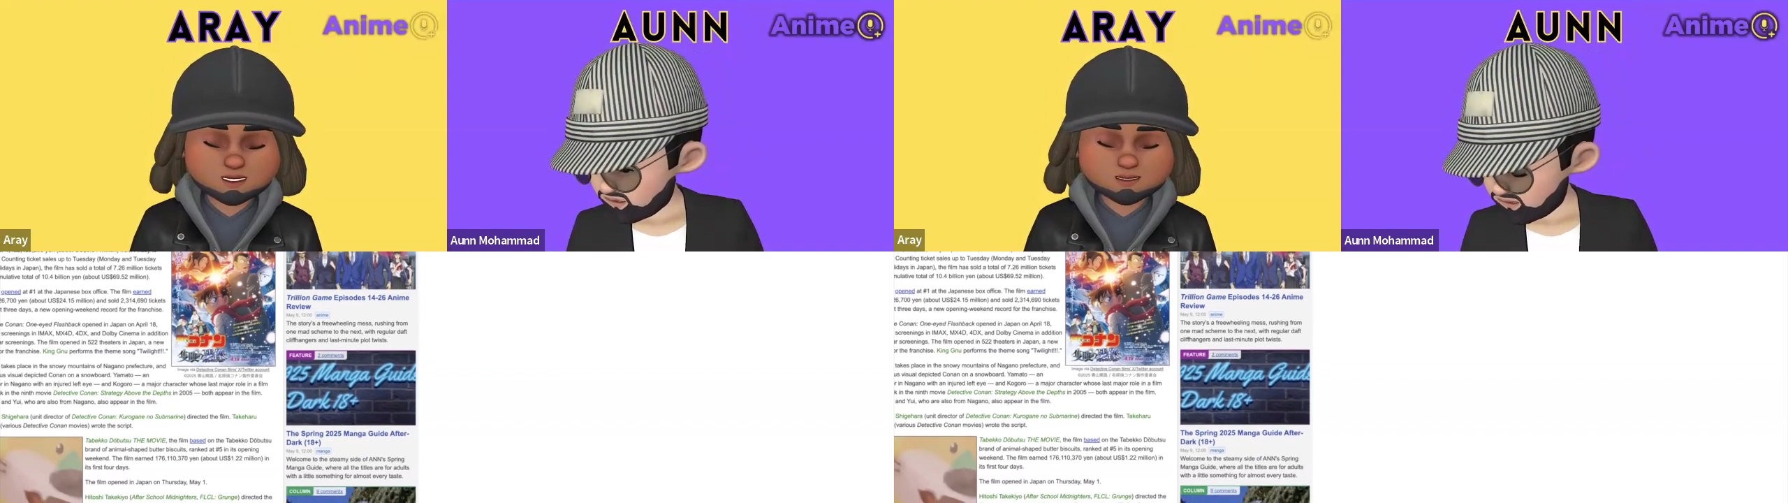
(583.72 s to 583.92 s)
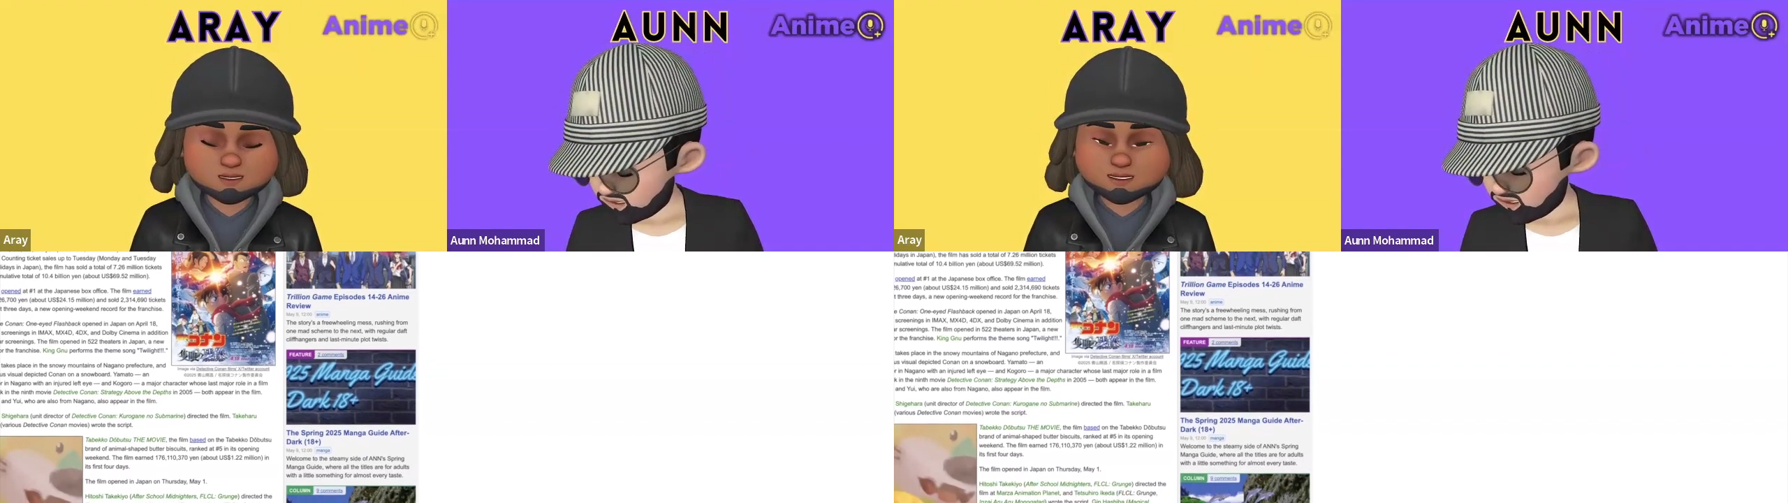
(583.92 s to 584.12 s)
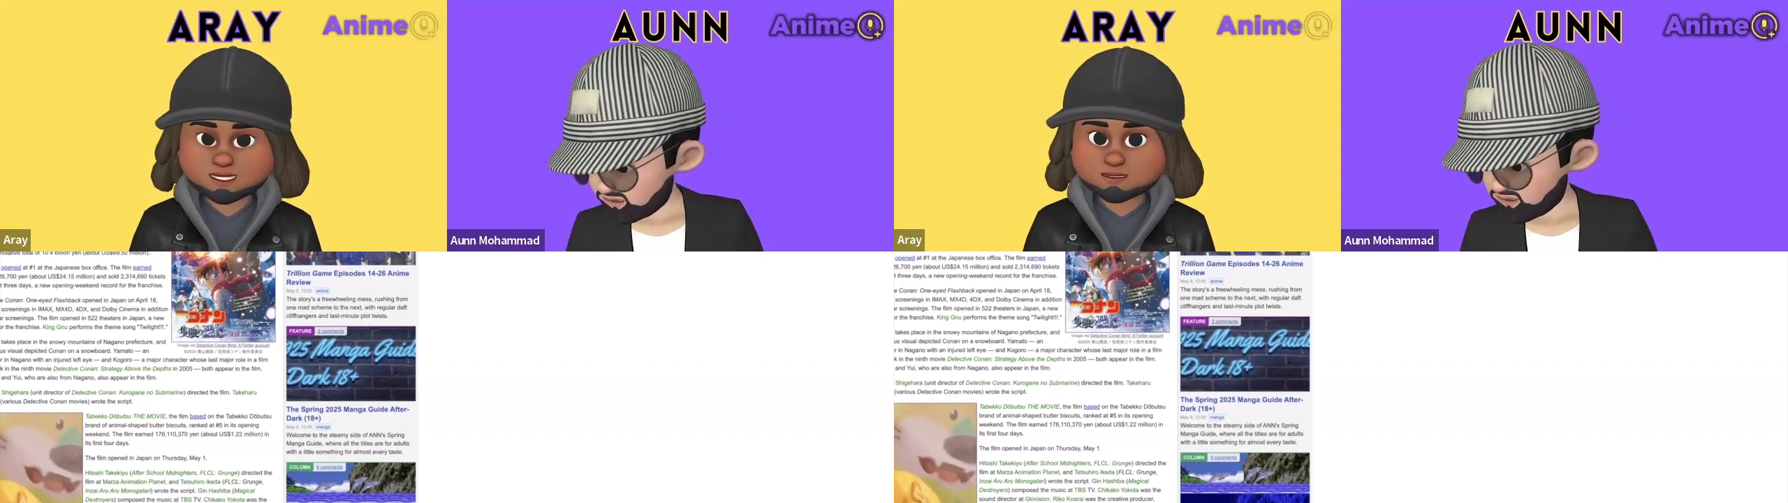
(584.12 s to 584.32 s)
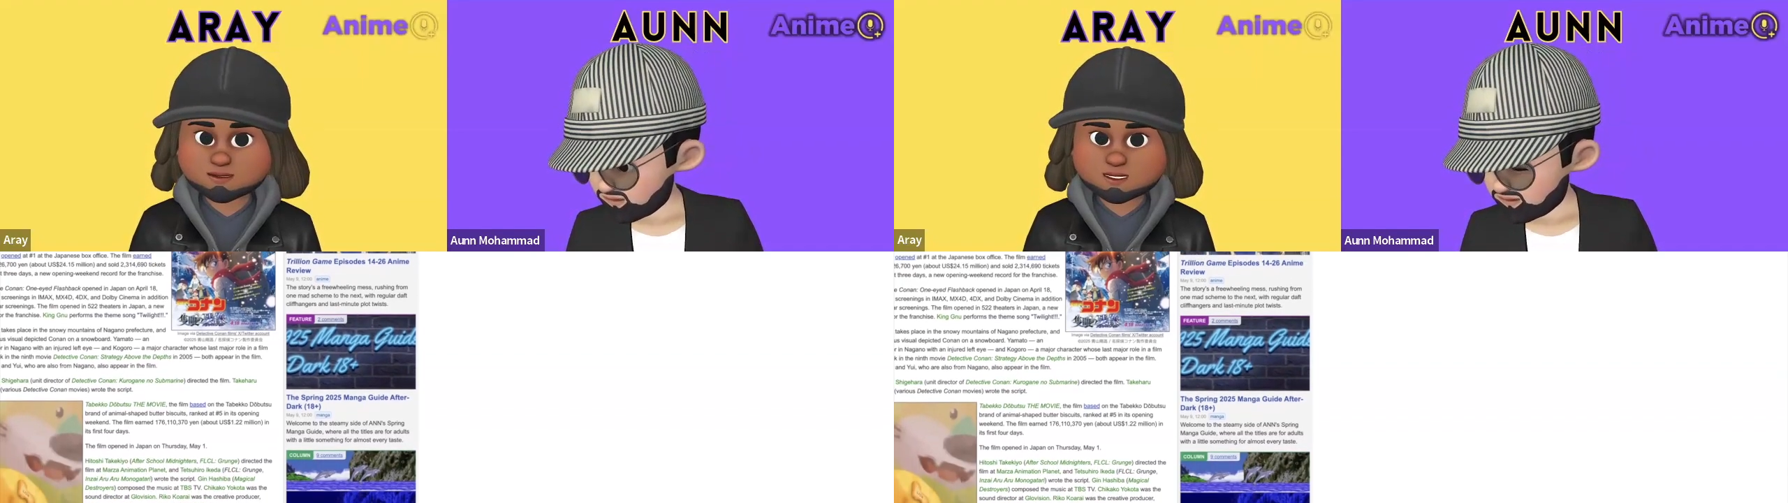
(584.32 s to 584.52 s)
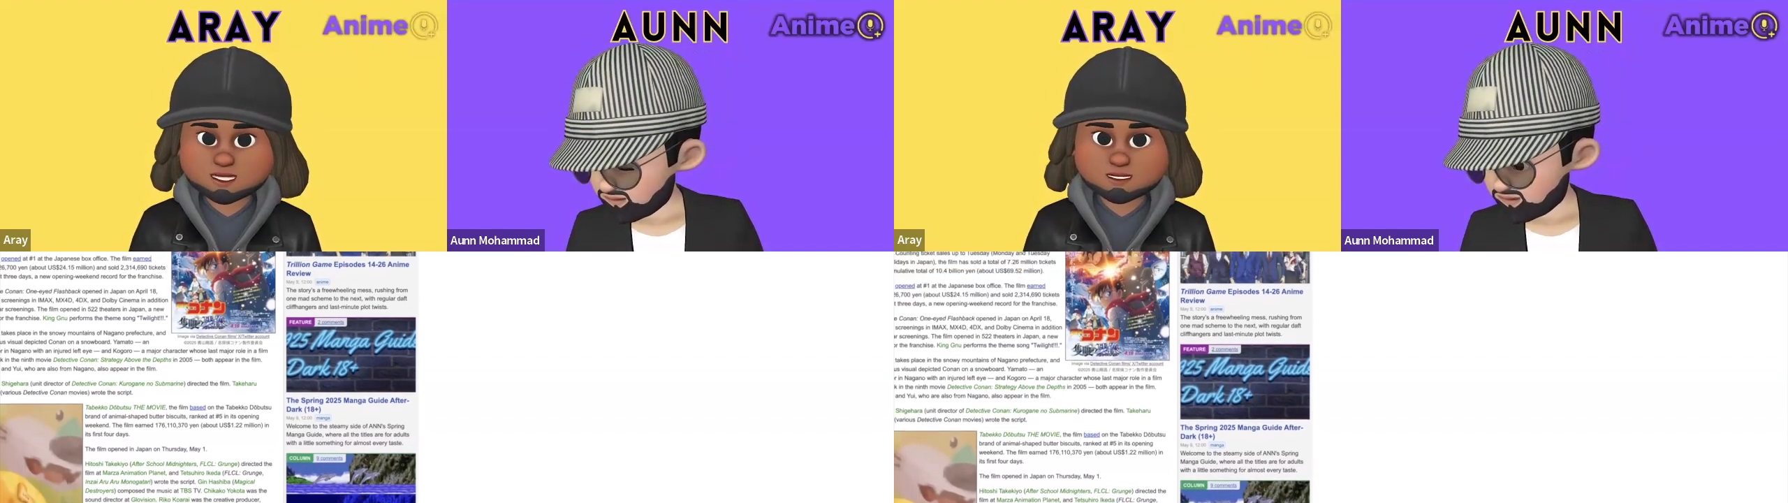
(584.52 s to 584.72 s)
I ain't gonna lie,
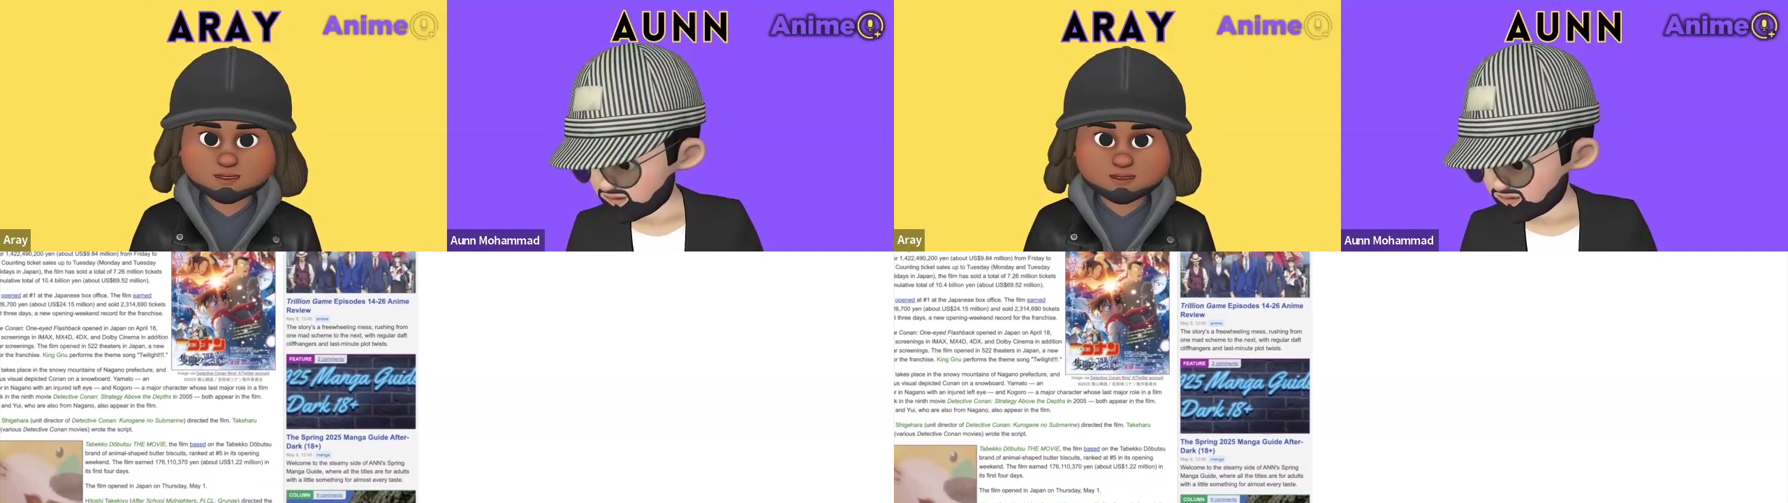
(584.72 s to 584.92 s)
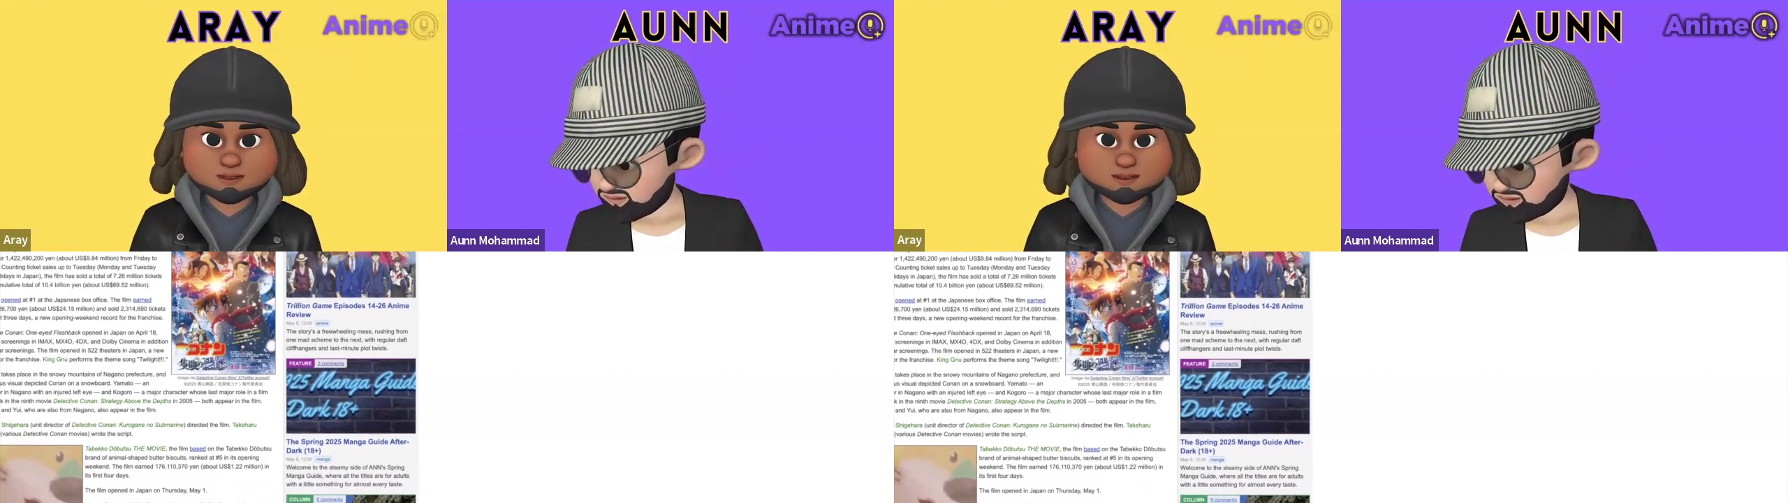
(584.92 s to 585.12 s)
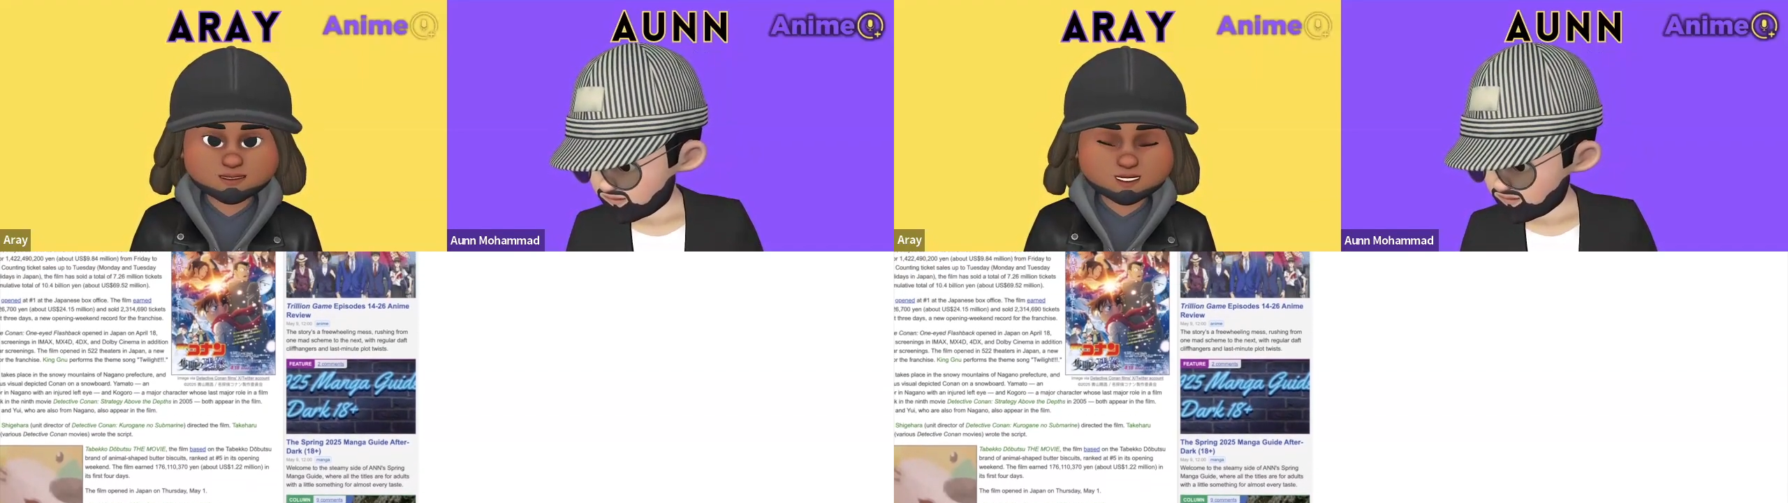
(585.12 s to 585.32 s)
bro. I would love to